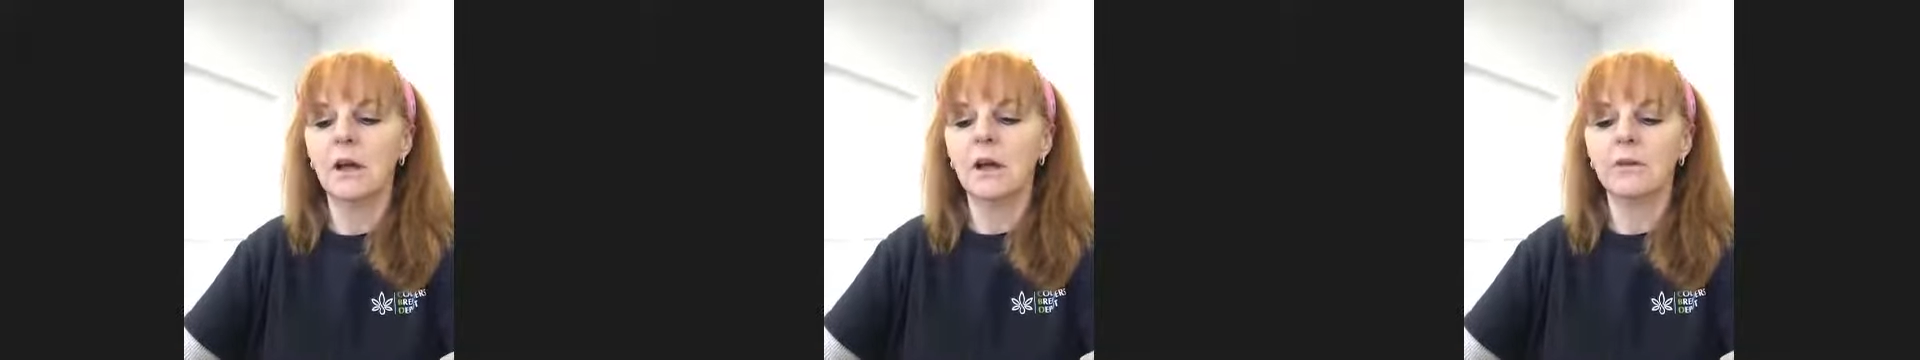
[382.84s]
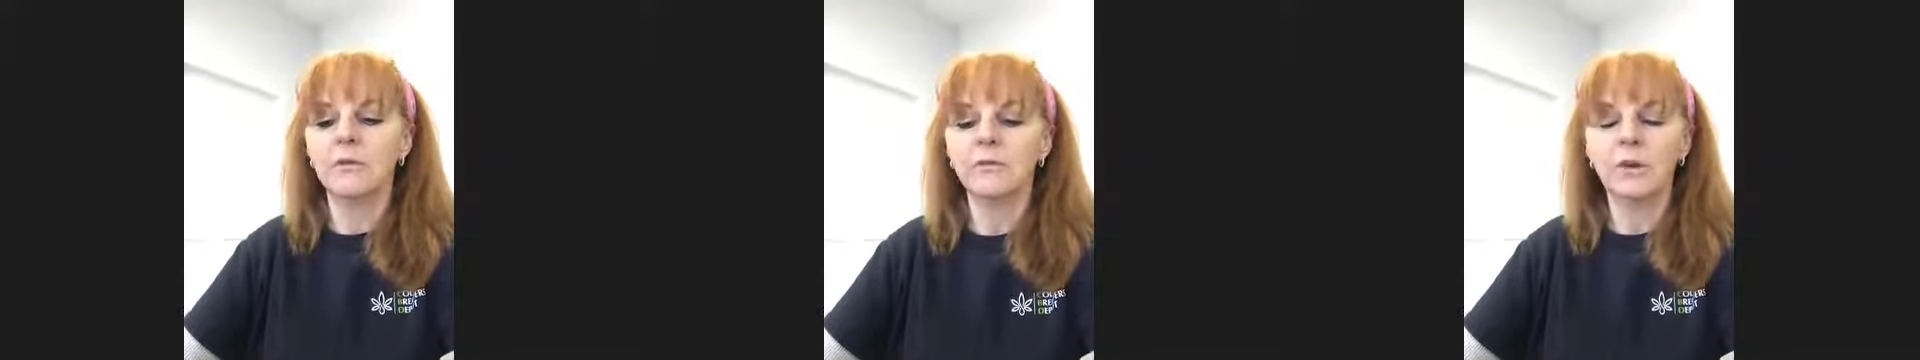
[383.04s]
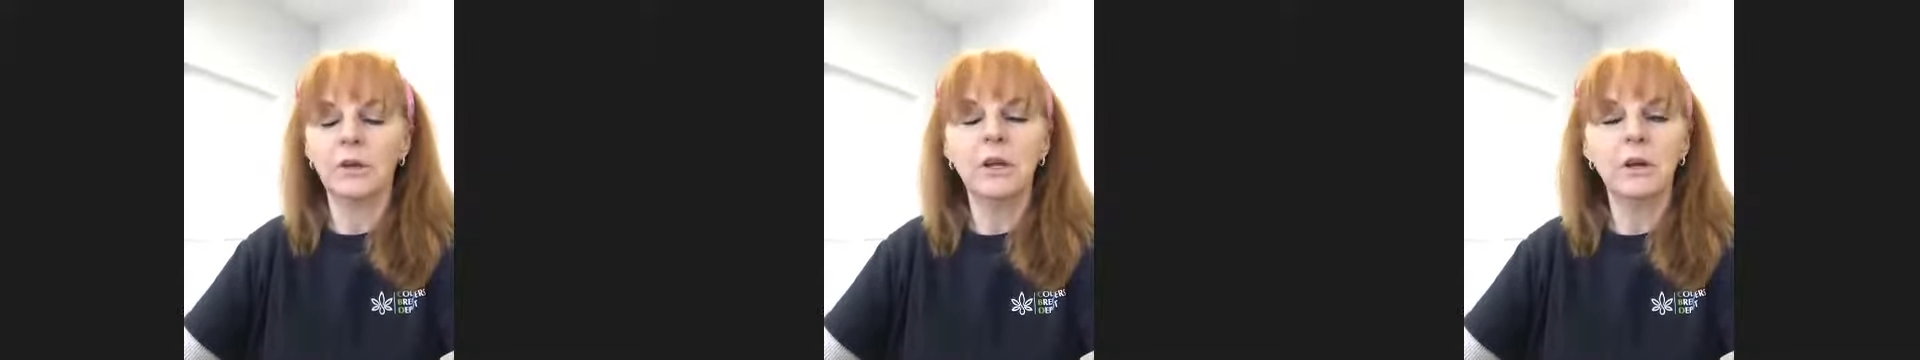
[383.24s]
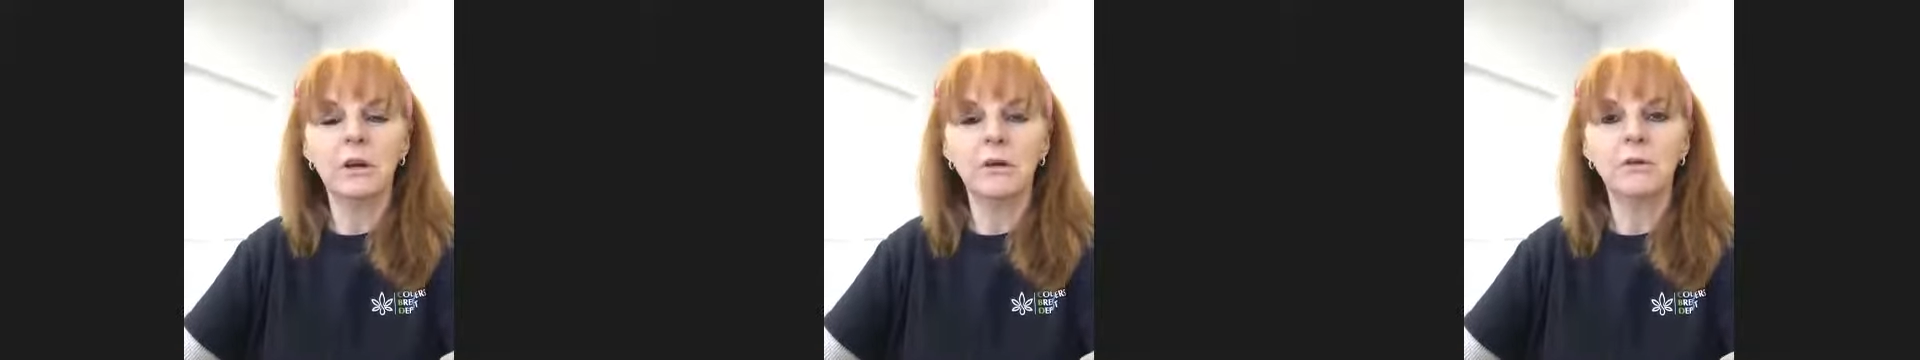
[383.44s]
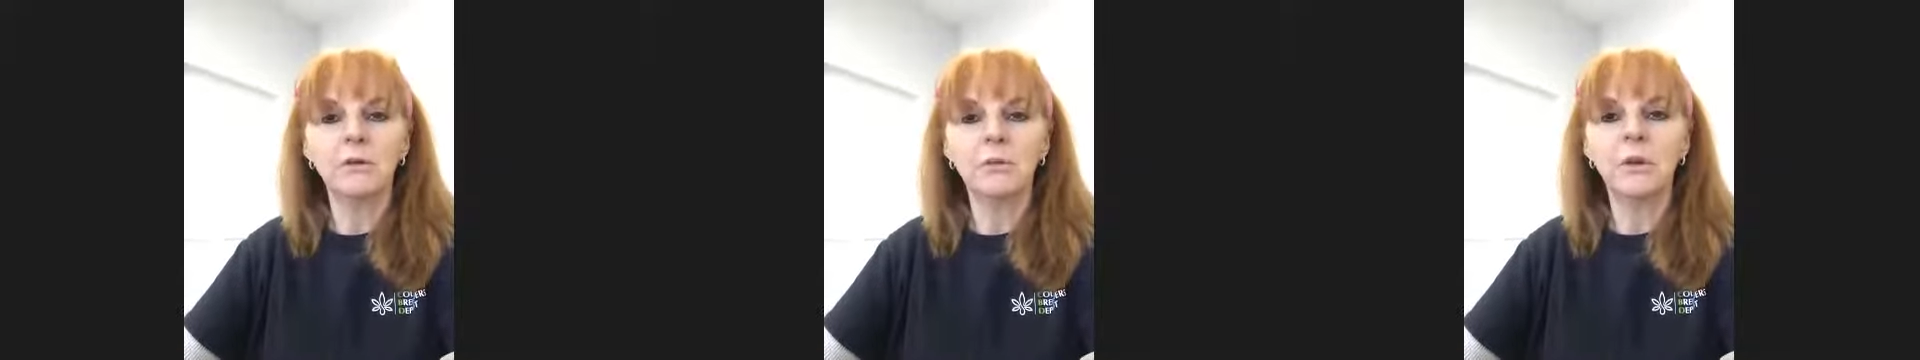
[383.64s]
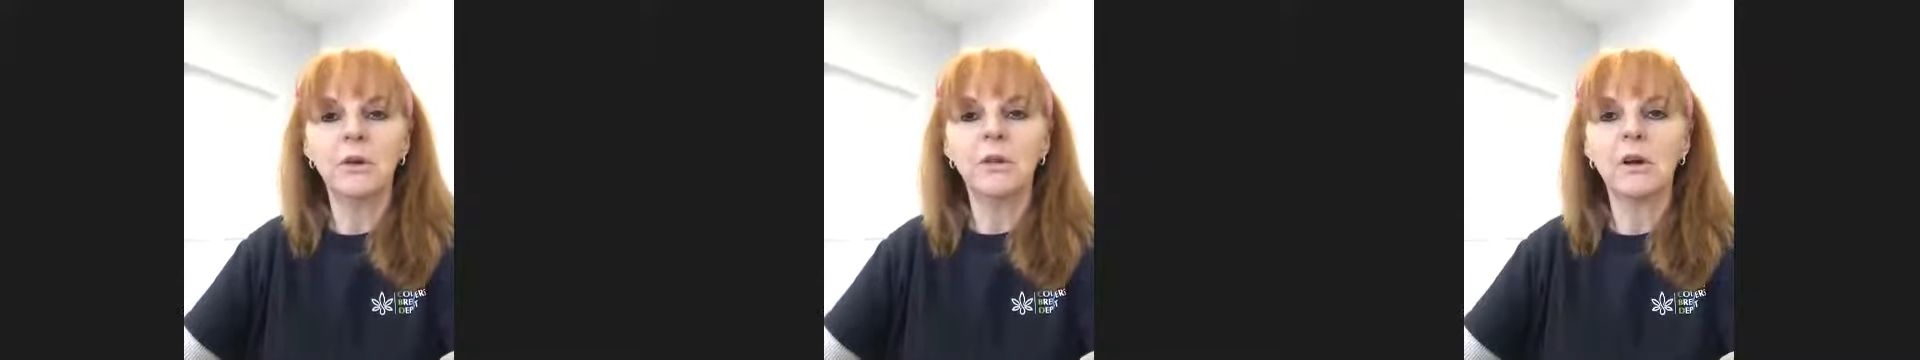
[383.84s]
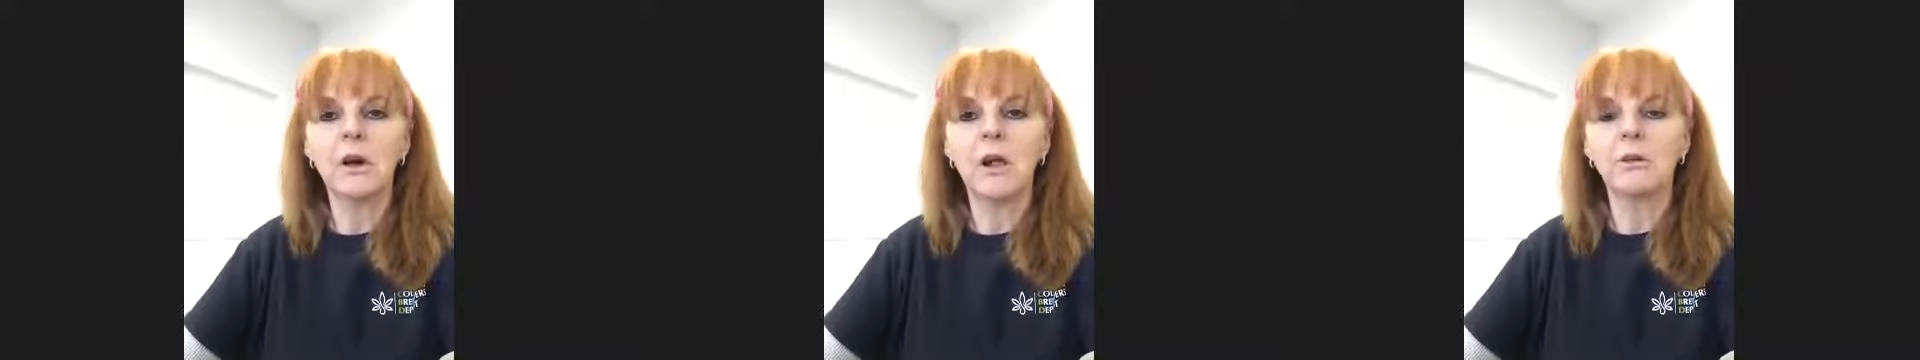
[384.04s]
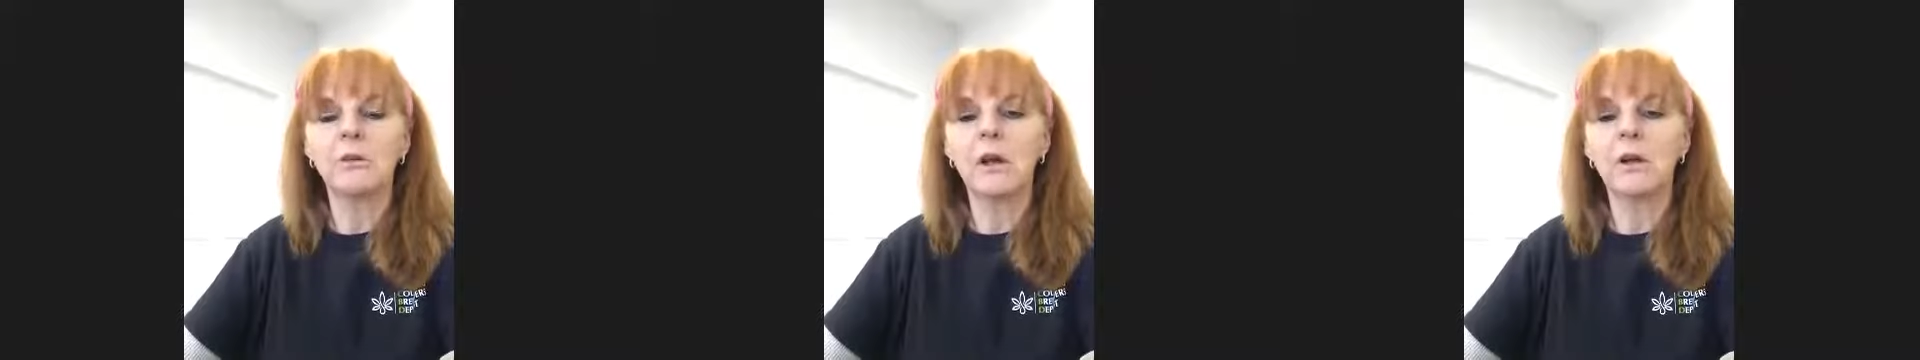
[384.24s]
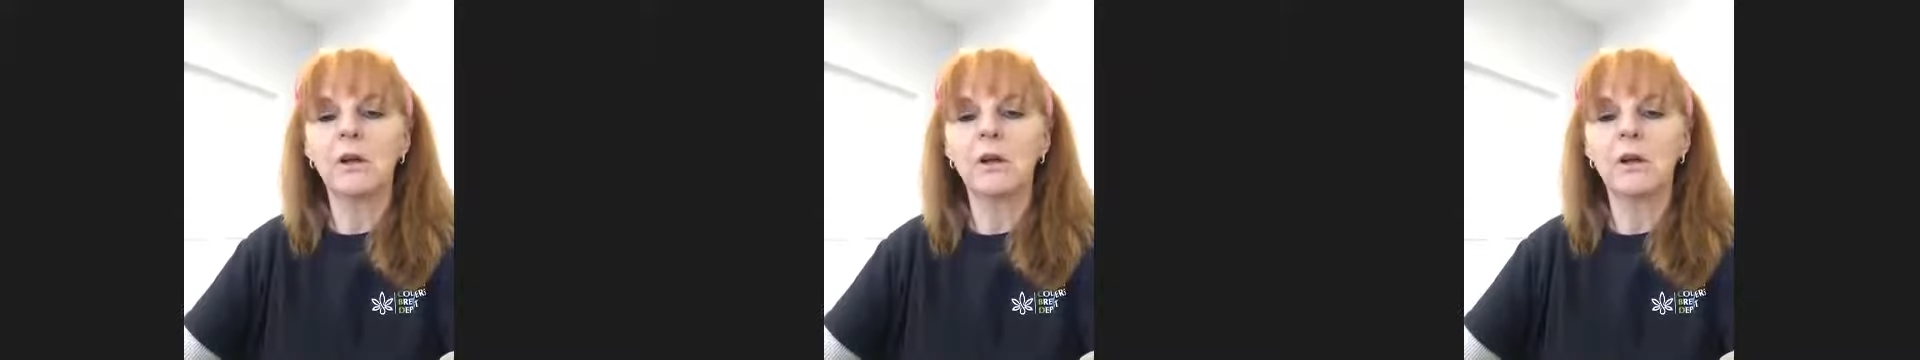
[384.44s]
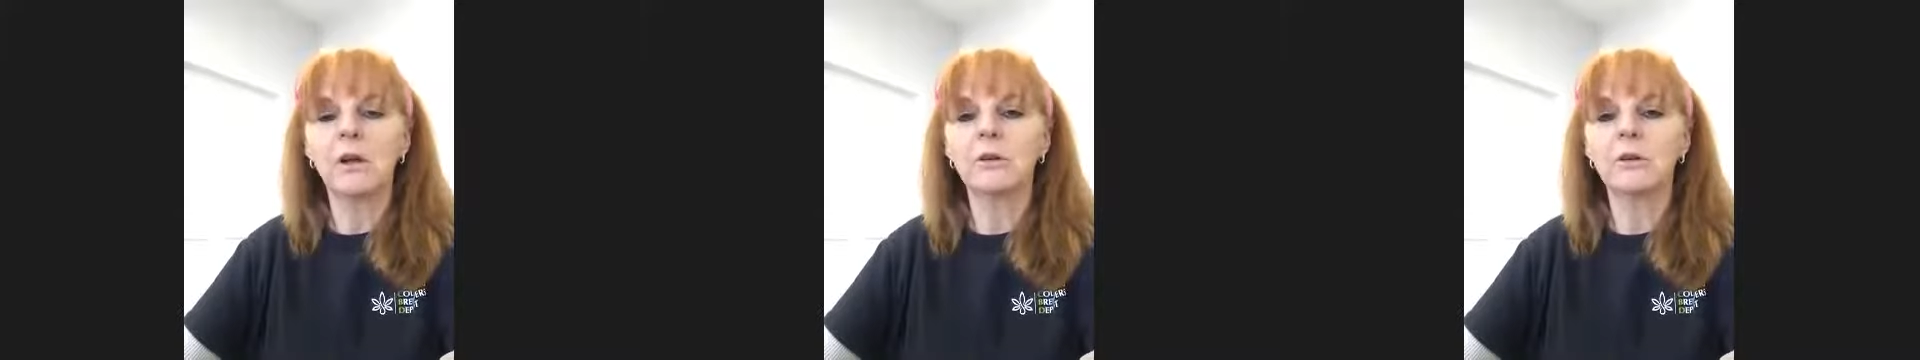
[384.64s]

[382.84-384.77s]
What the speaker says: For here, it would be the Colorado